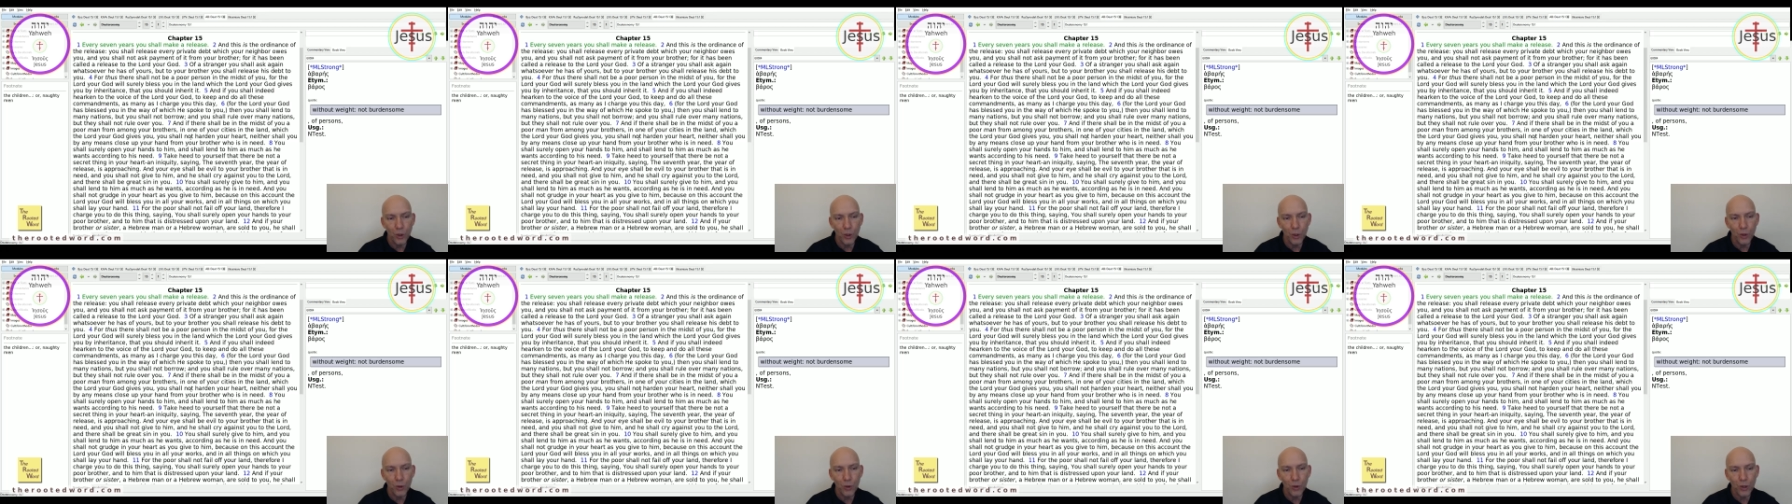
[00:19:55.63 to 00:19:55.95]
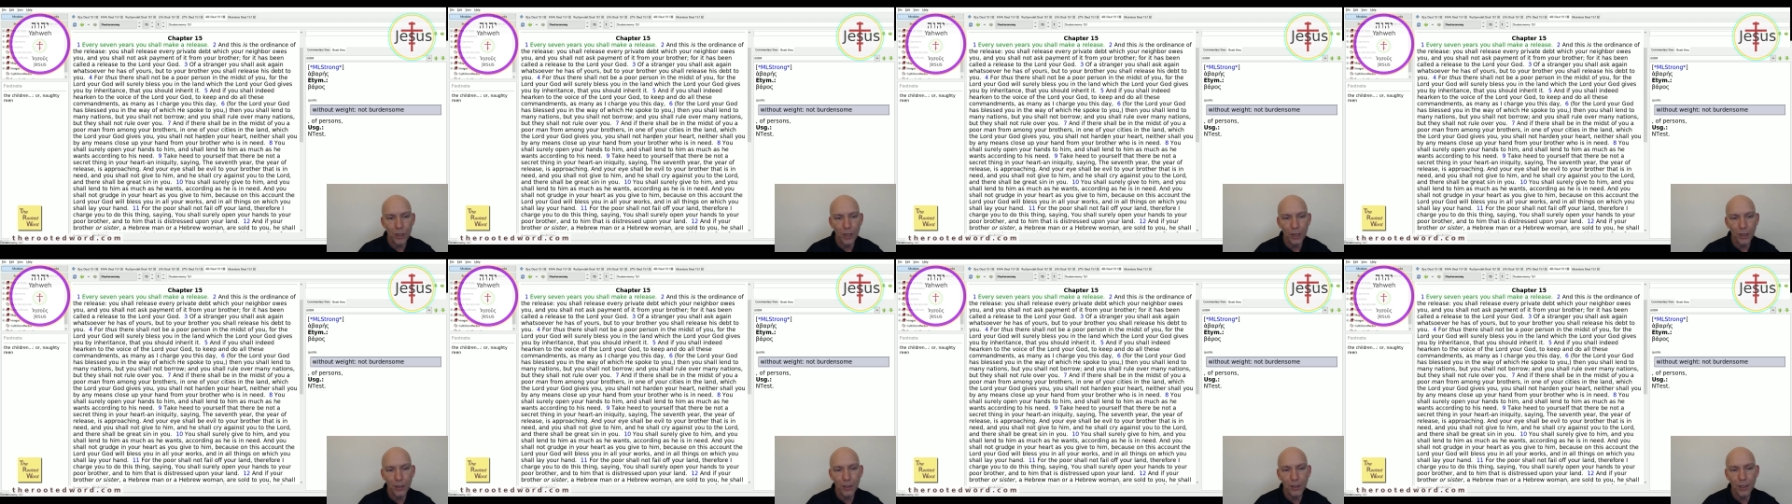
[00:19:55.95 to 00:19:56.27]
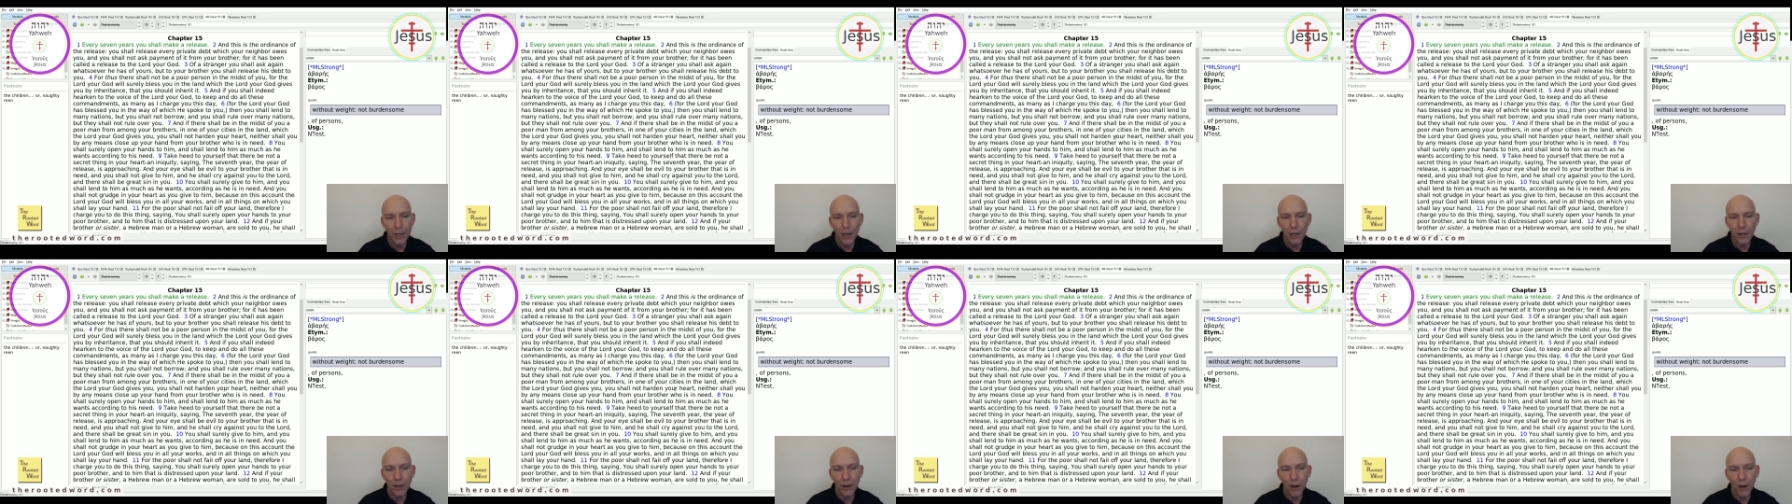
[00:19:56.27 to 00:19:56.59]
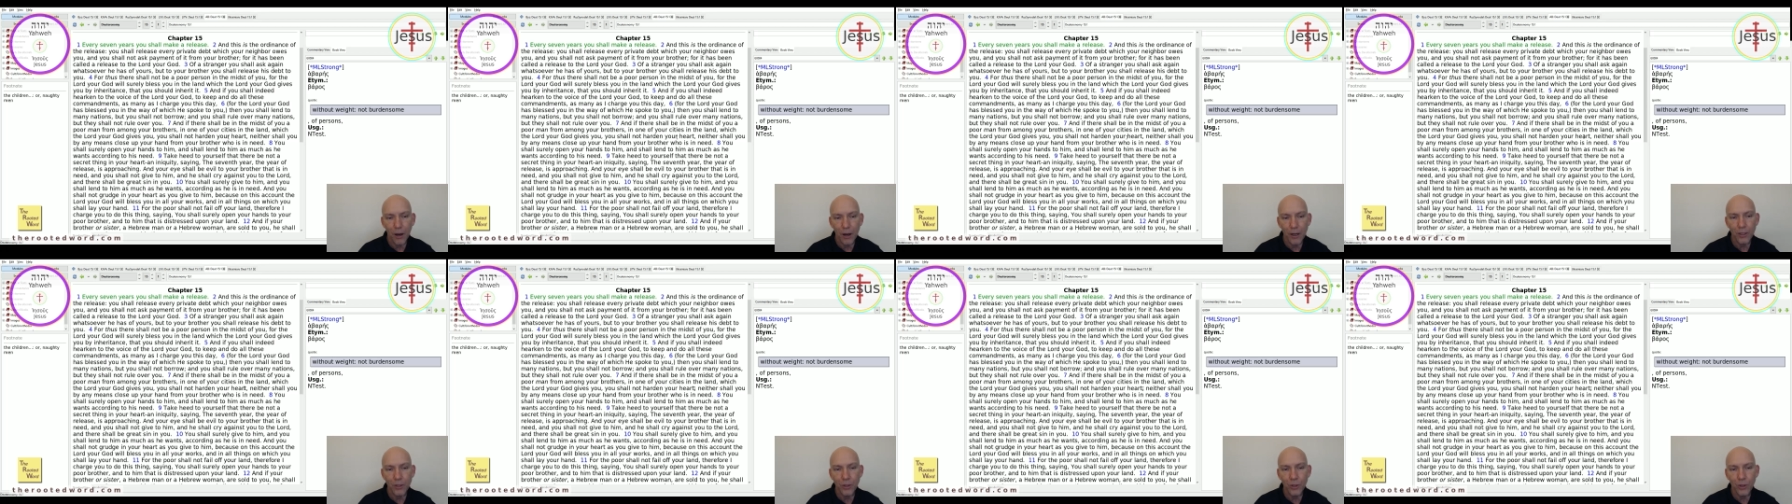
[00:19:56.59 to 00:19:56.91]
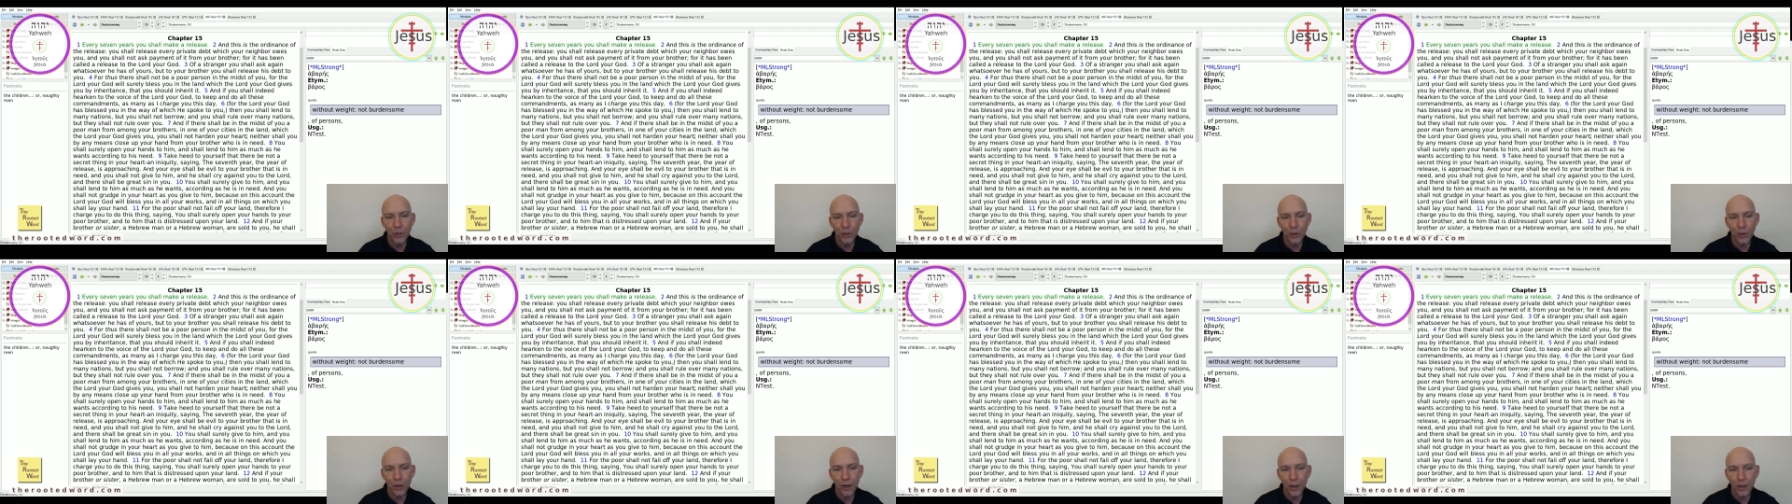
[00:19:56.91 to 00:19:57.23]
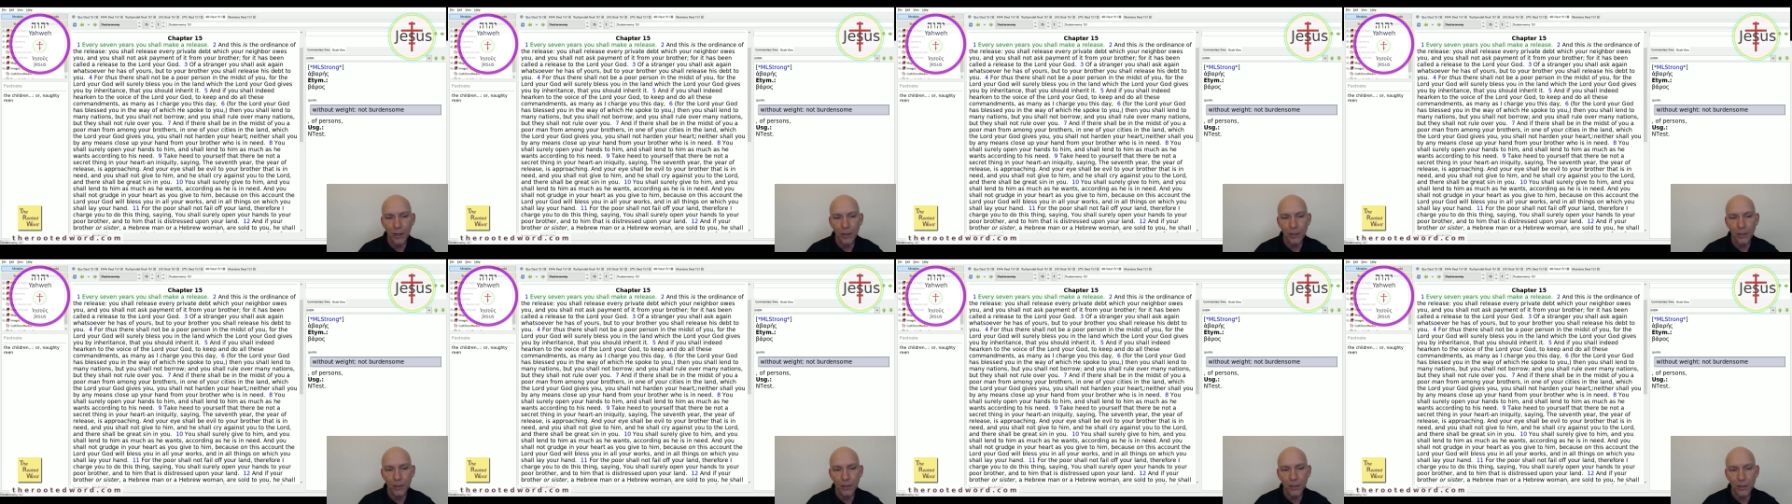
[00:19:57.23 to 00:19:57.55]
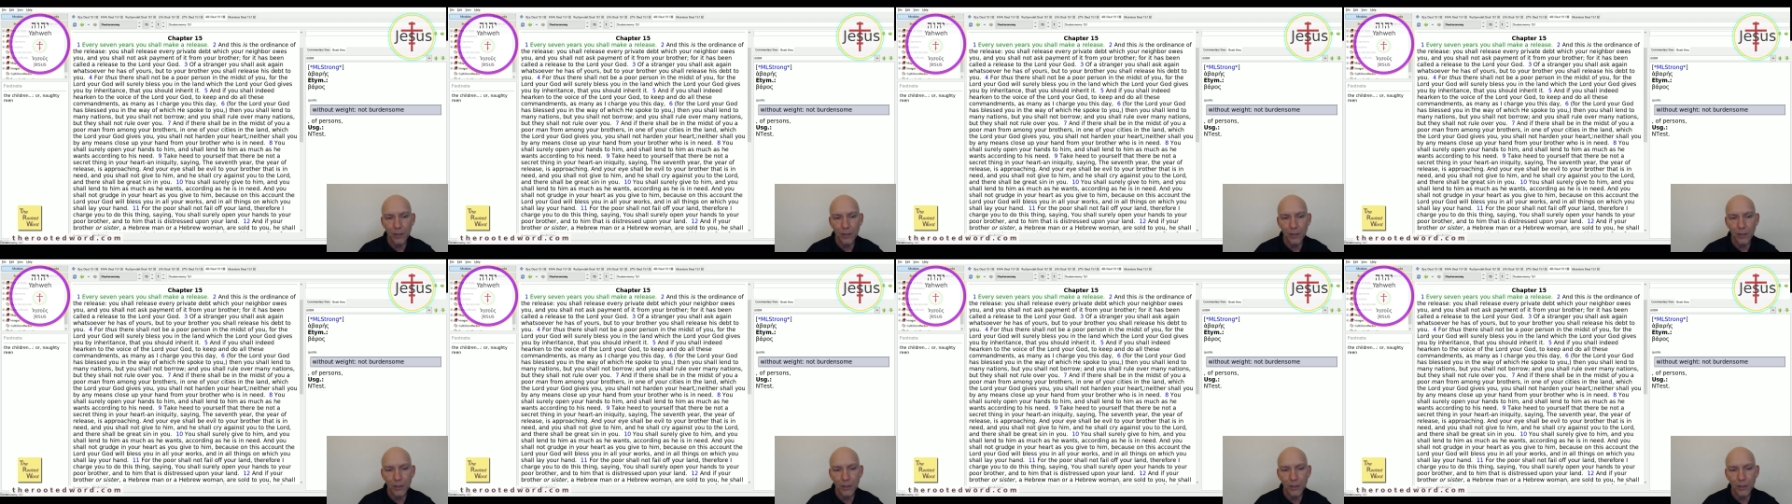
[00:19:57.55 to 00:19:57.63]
you shall not harden your heart.